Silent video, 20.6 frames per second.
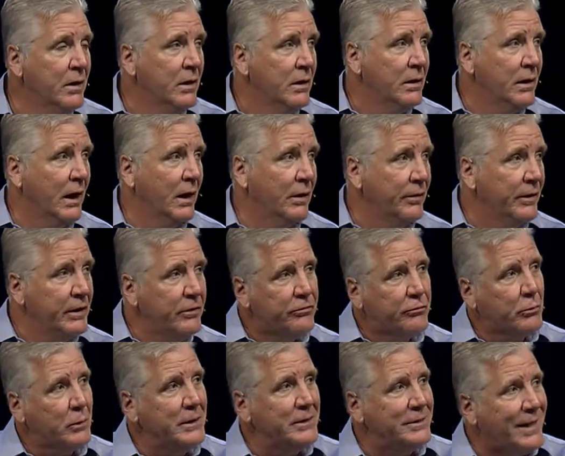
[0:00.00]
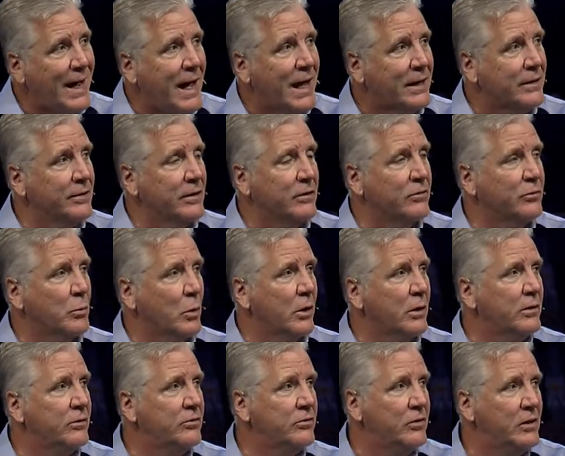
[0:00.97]
Now, these three tactics we're going
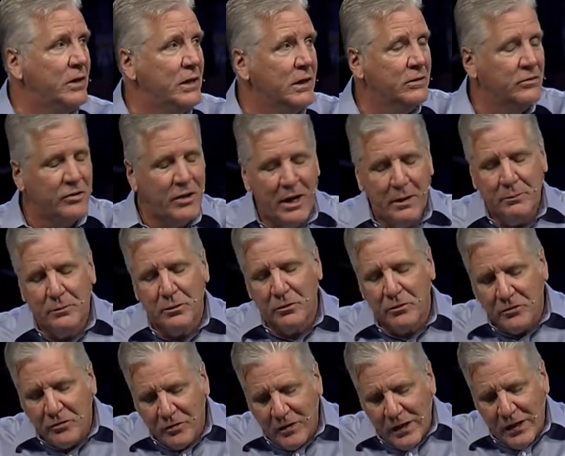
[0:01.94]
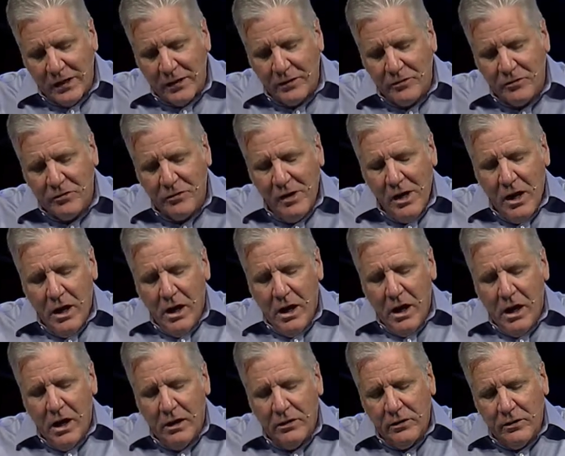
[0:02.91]
to see in chapter 6,
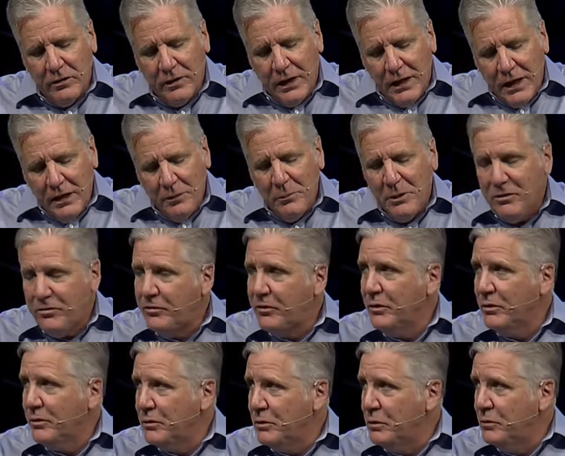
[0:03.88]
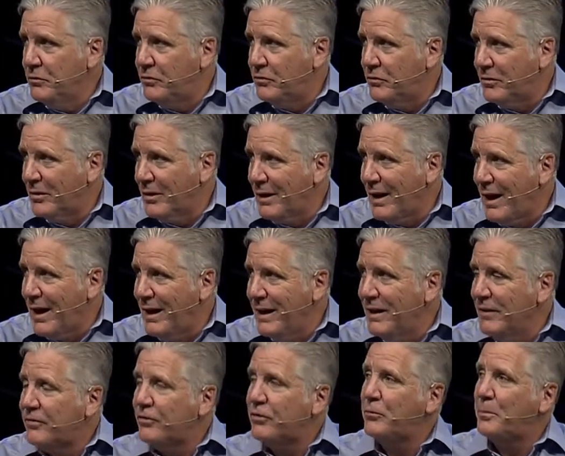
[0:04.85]
the enemy still uses today,
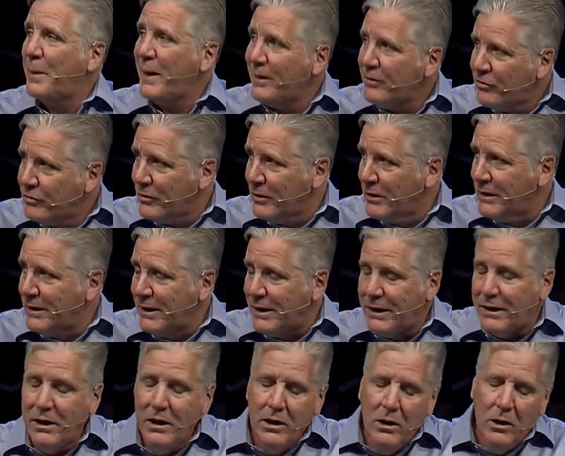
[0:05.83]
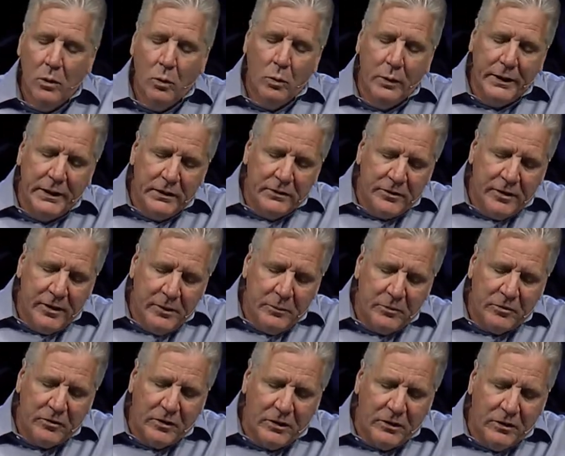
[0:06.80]
especially when he
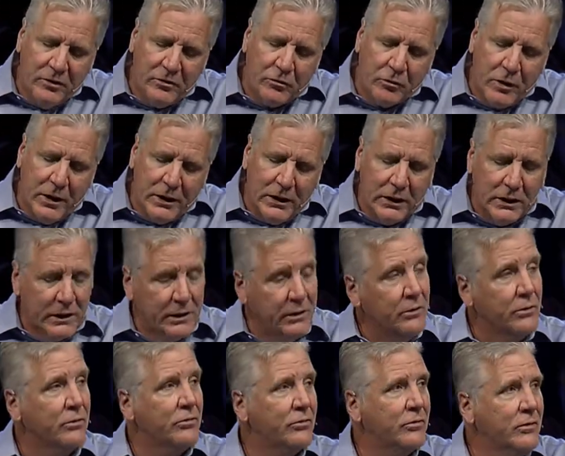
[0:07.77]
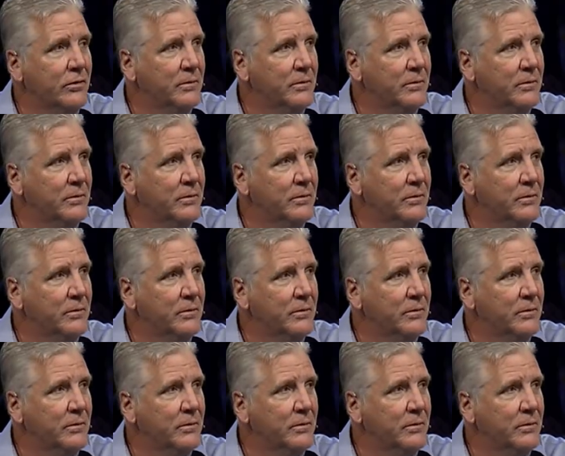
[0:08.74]
attempts to discredit leaders.